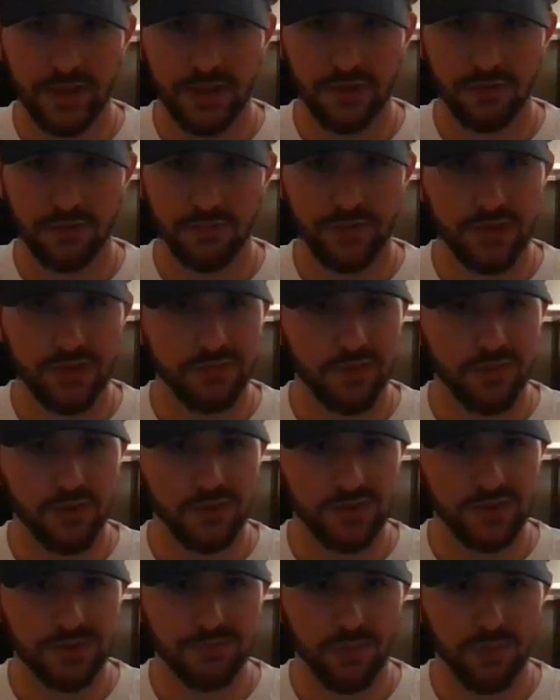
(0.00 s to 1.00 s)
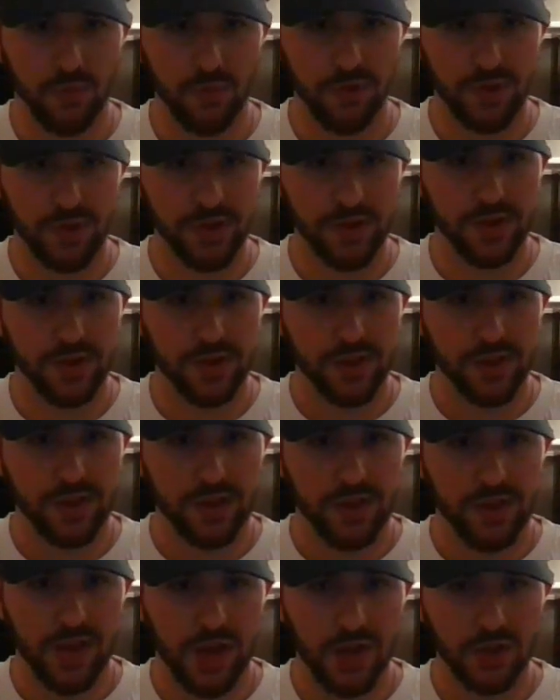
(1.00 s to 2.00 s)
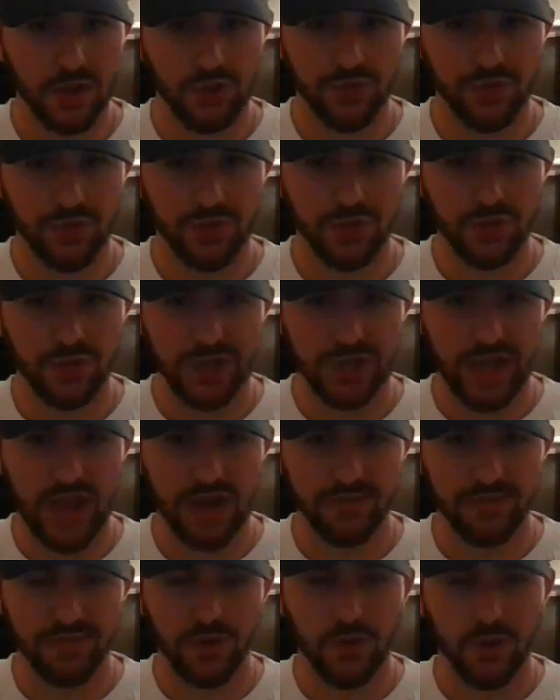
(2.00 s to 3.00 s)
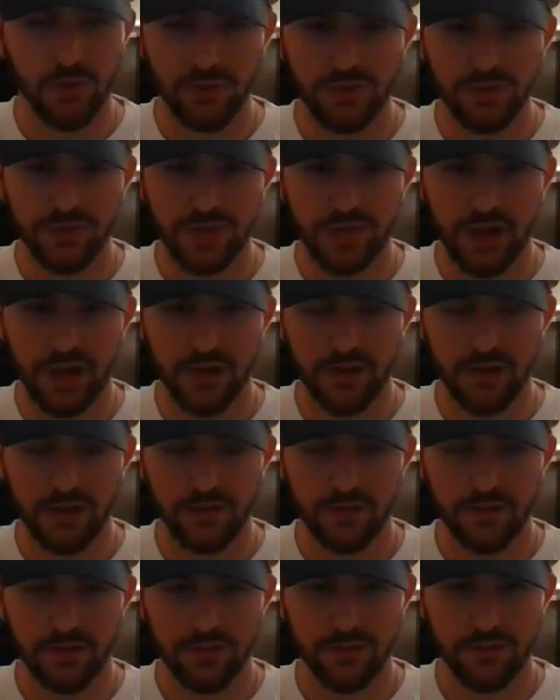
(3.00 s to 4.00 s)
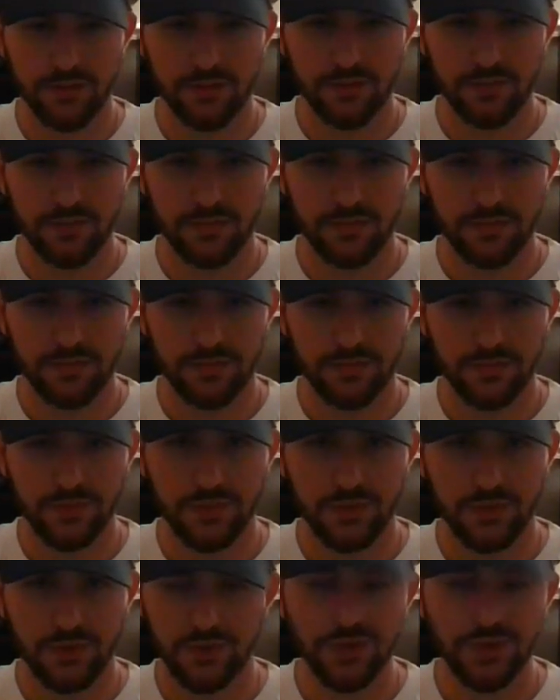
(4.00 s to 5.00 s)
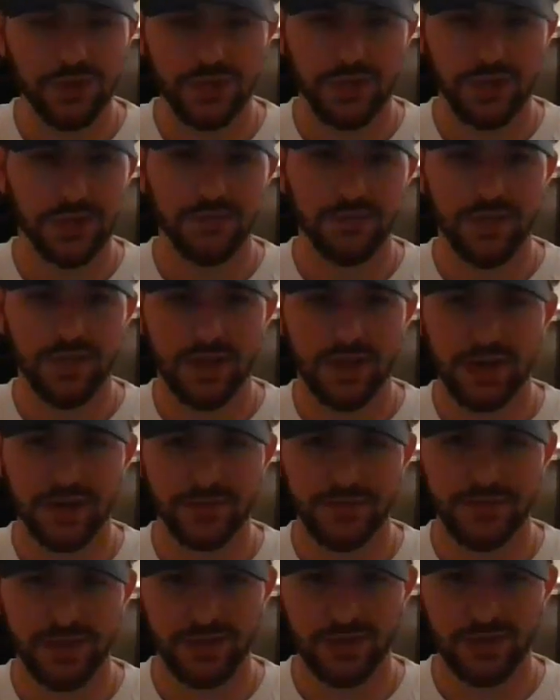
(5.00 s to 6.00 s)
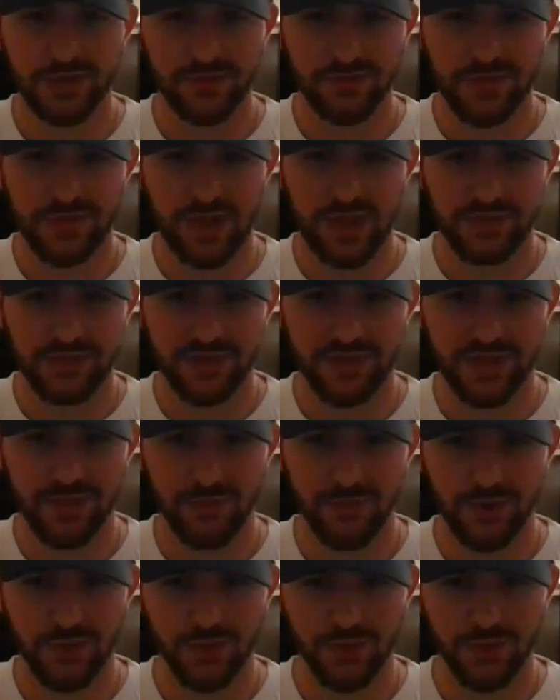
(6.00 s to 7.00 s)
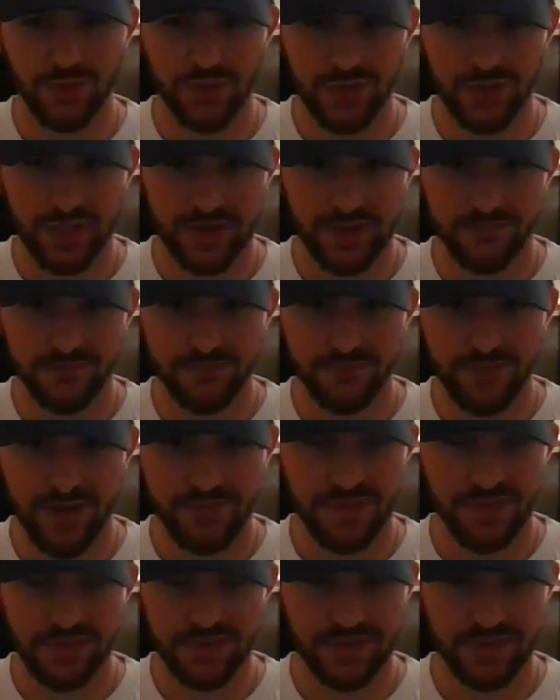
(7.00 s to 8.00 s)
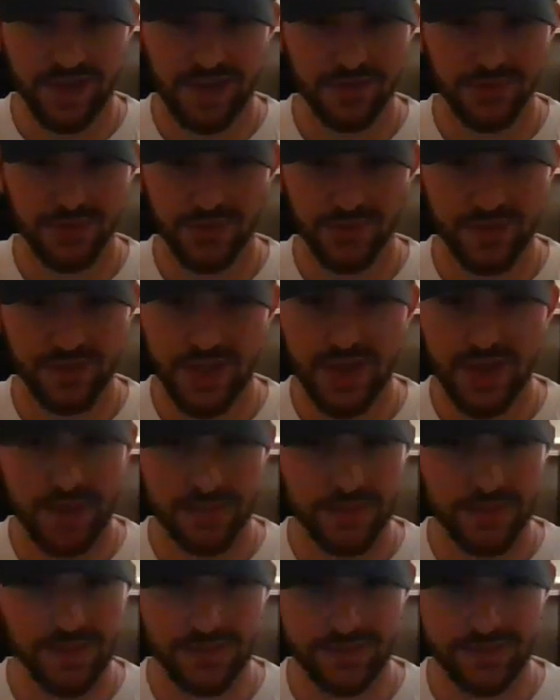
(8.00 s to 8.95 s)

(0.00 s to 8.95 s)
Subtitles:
the most important trilogy out of the whole entire trilogy. I guess like just not to say the word trilogy like 5,000 times, but yeah, I mean